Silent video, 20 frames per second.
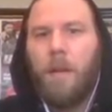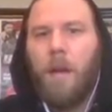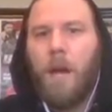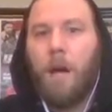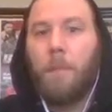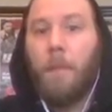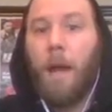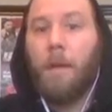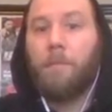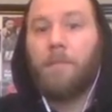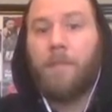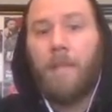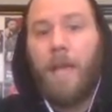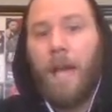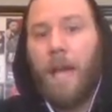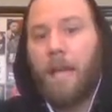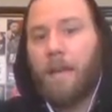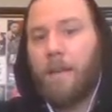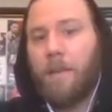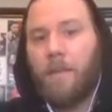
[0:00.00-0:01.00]
After
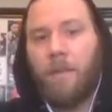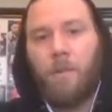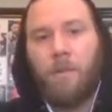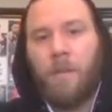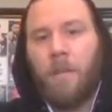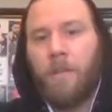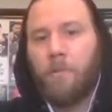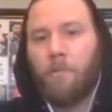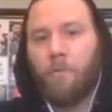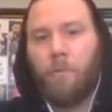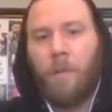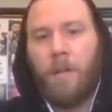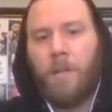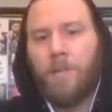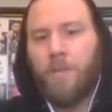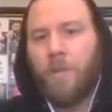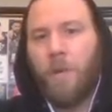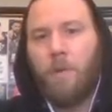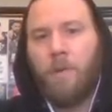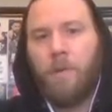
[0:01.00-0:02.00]
that, another great
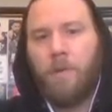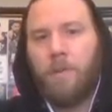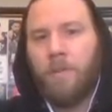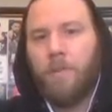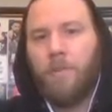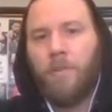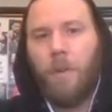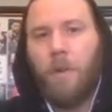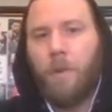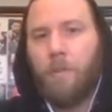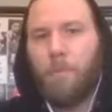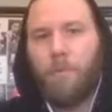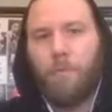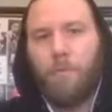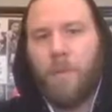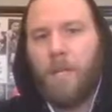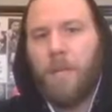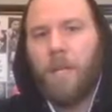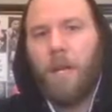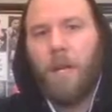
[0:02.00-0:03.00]
showing
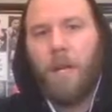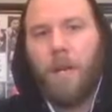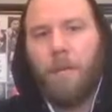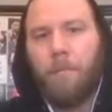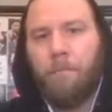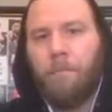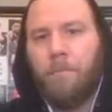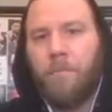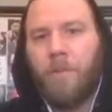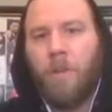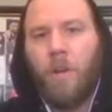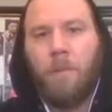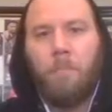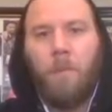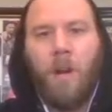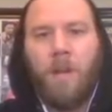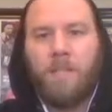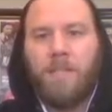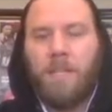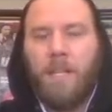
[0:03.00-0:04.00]
between the Young
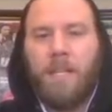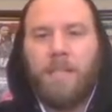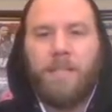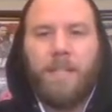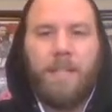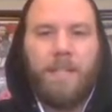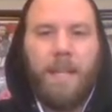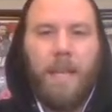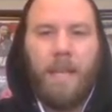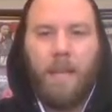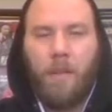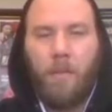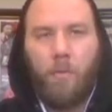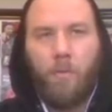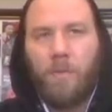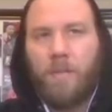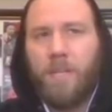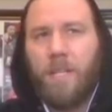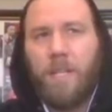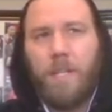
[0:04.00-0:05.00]
Bucks and Santana and
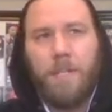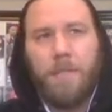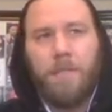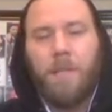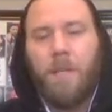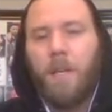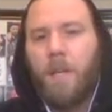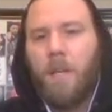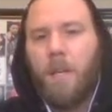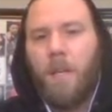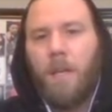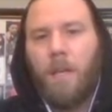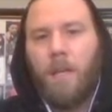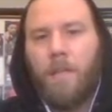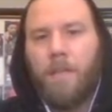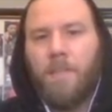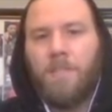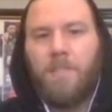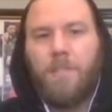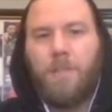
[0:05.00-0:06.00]
Ortiz.
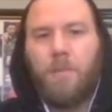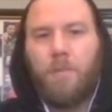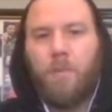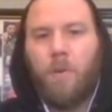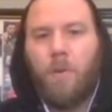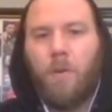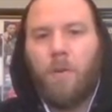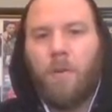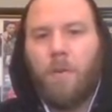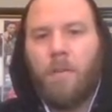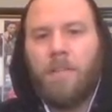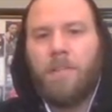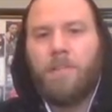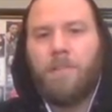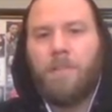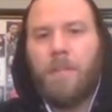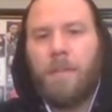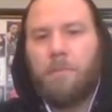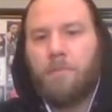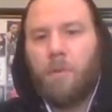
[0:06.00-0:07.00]
These two
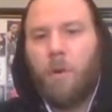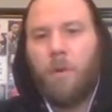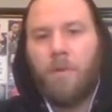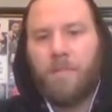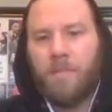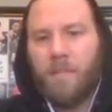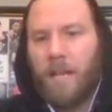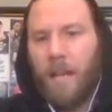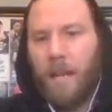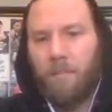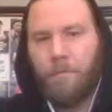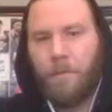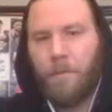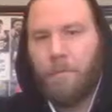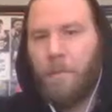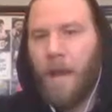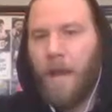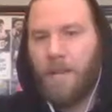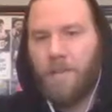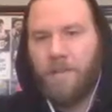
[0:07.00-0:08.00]
teams are always going to have good
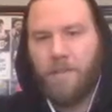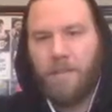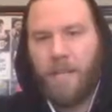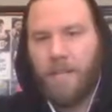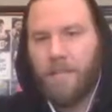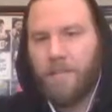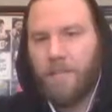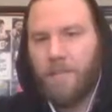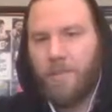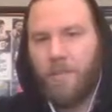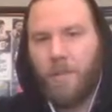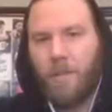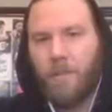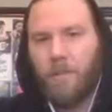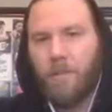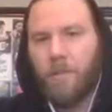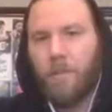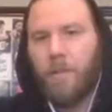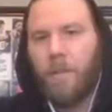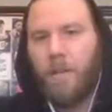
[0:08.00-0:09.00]
matches against each
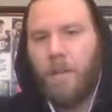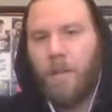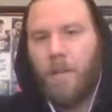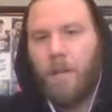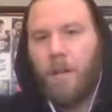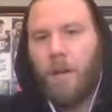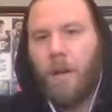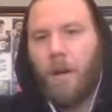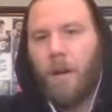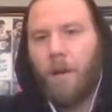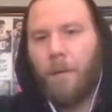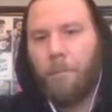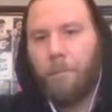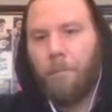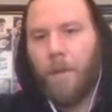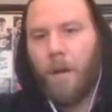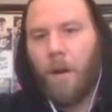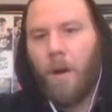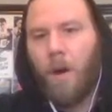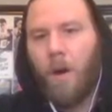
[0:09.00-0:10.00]
other.
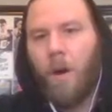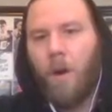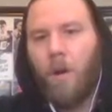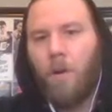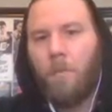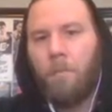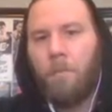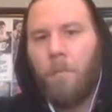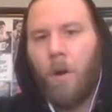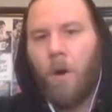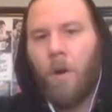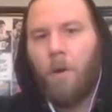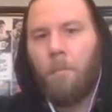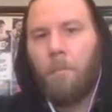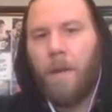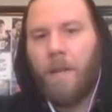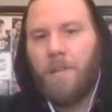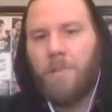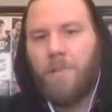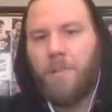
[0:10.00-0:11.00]
I'll
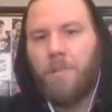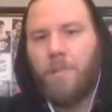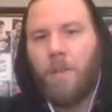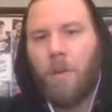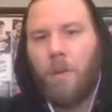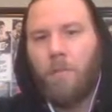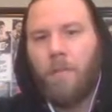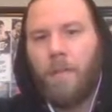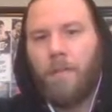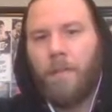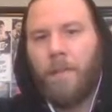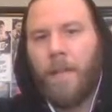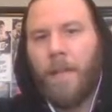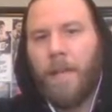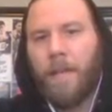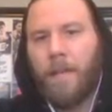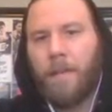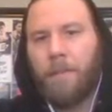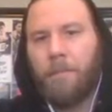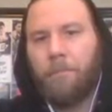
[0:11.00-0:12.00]
mention though that